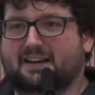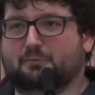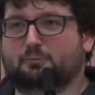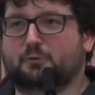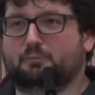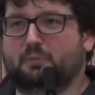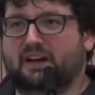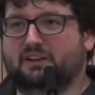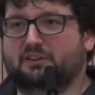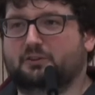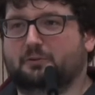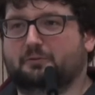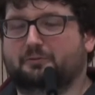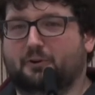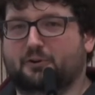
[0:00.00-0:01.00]
that would mean
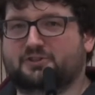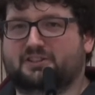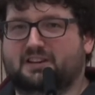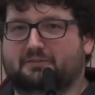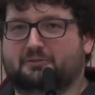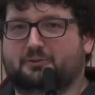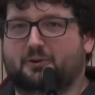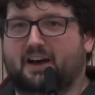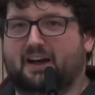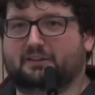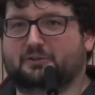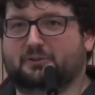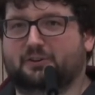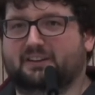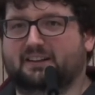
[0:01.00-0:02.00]
you first have to
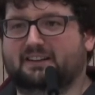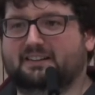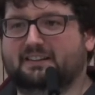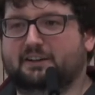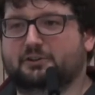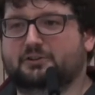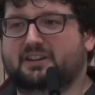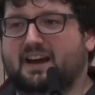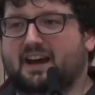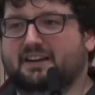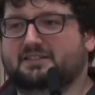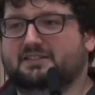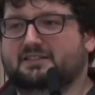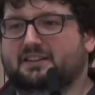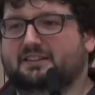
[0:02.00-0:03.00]
enter it in clear
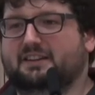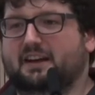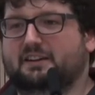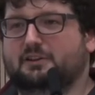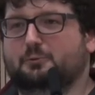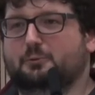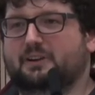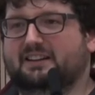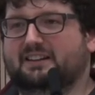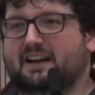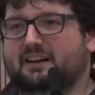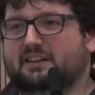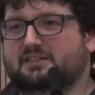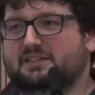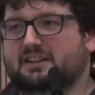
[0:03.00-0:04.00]
text, and then you get
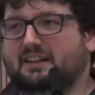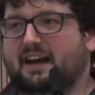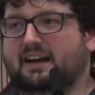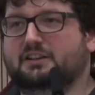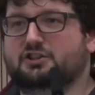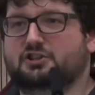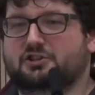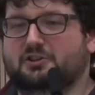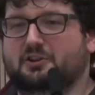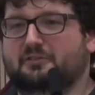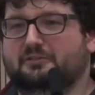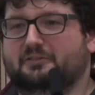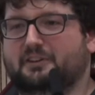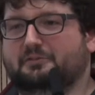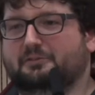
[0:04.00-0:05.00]
like a selection
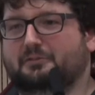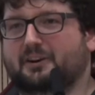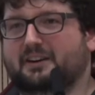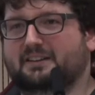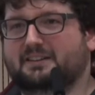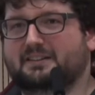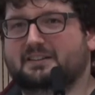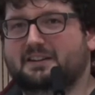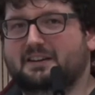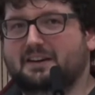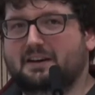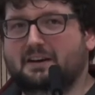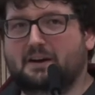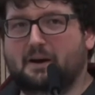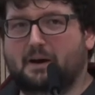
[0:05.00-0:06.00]
of different
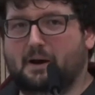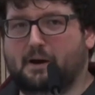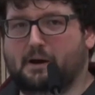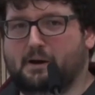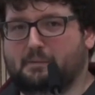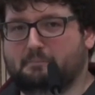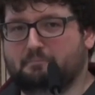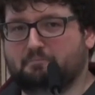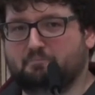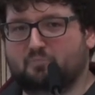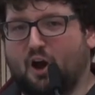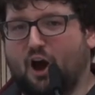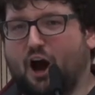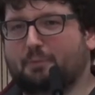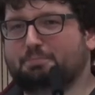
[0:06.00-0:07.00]
um,
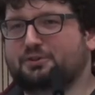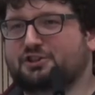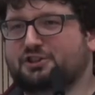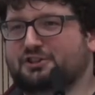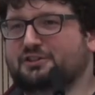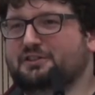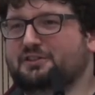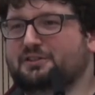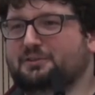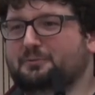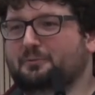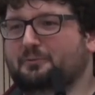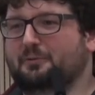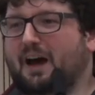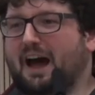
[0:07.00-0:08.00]

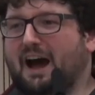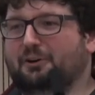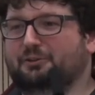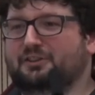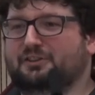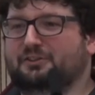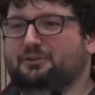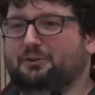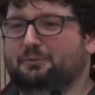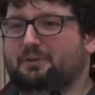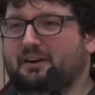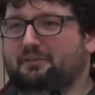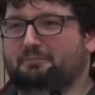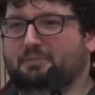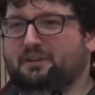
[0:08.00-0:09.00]
options, how this could
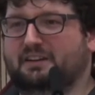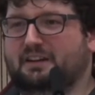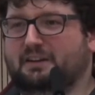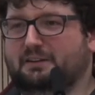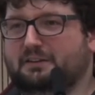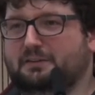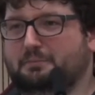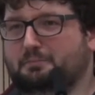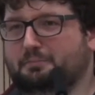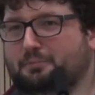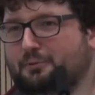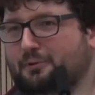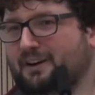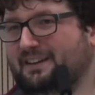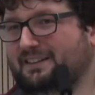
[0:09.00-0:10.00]
have been
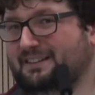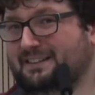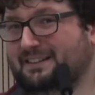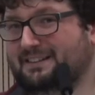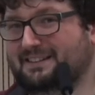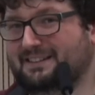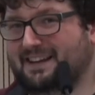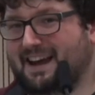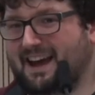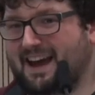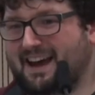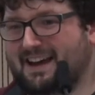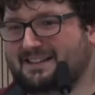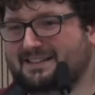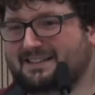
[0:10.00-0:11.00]
interpreted.
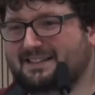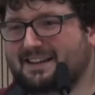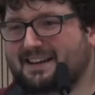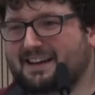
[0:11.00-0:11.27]
And